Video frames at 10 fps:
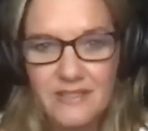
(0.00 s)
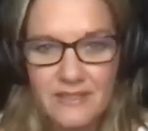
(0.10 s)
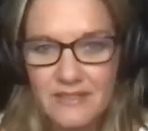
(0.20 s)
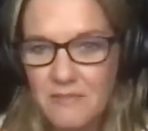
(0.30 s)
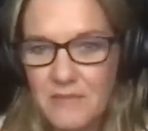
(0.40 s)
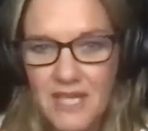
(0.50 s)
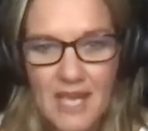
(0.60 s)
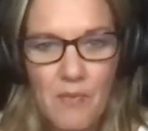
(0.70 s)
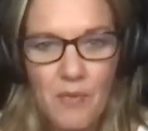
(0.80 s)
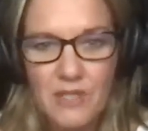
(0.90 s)
something
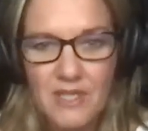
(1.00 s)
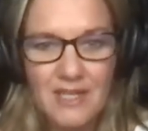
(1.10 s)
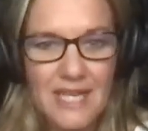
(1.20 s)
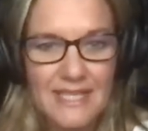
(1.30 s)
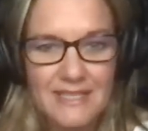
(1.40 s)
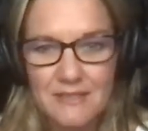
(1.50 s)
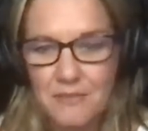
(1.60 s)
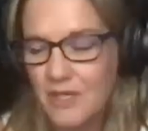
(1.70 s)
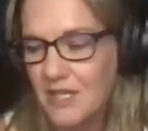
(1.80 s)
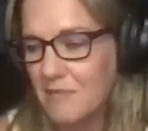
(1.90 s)
happened with the lights
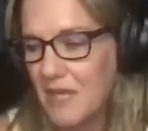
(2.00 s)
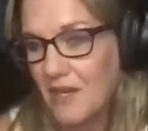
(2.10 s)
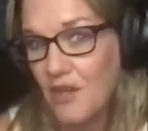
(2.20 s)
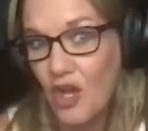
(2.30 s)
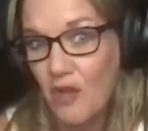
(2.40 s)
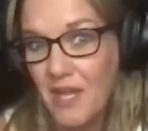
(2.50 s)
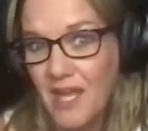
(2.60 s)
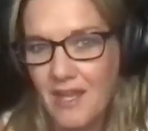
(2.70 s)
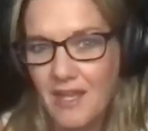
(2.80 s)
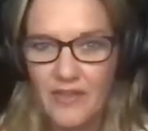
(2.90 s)
where he made a
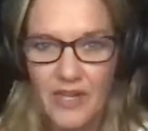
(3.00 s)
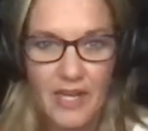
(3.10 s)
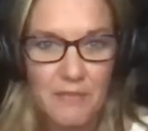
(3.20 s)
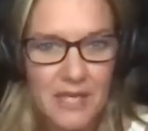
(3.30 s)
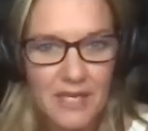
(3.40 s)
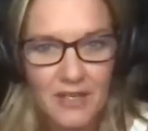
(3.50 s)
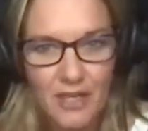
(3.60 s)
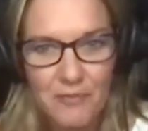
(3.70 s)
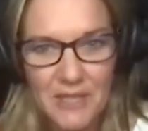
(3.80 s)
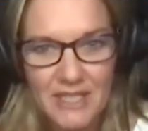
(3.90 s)
comment and then I made a
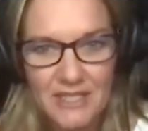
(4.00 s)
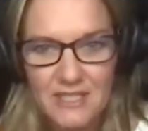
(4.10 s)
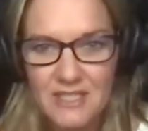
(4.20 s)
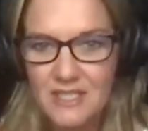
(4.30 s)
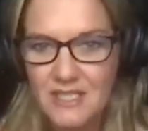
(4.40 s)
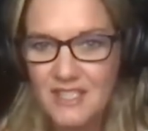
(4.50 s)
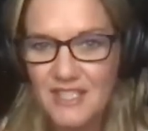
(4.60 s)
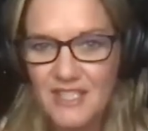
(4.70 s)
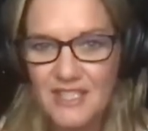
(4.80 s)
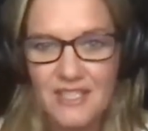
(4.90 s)
comment
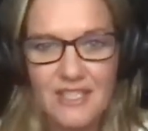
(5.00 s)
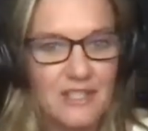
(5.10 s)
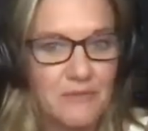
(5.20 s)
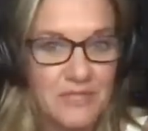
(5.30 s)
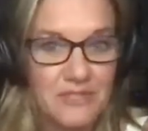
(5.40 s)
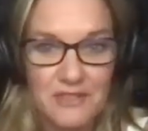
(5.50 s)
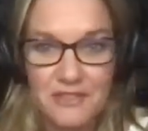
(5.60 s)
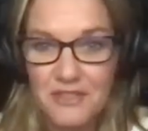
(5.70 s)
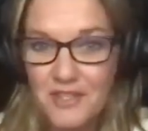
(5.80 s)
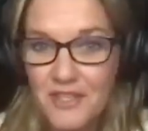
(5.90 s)
and then we started
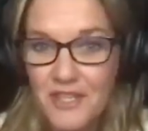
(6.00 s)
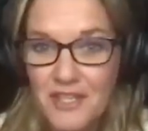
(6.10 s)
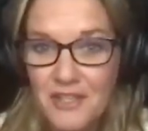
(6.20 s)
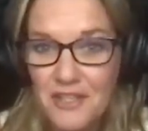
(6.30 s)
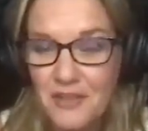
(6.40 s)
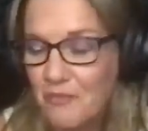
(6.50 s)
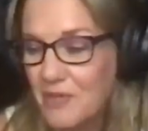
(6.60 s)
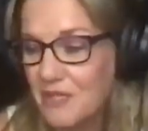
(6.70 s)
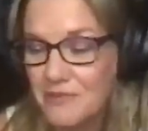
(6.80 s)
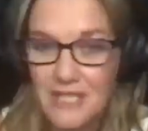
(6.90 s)
talking, but
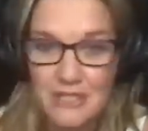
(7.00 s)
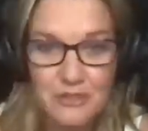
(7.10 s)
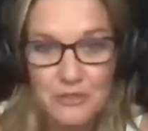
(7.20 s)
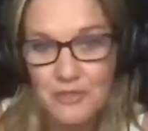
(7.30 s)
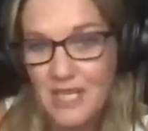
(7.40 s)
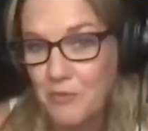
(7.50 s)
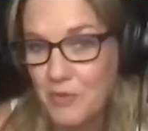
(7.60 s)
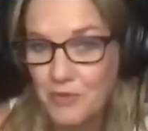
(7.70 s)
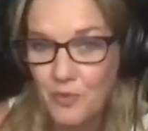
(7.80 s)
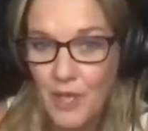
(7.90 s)
he was like 2
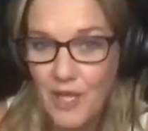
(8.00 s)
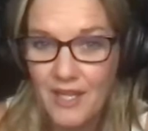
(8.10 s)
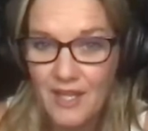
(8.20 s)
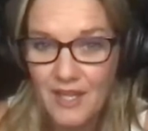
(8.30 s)
tables away.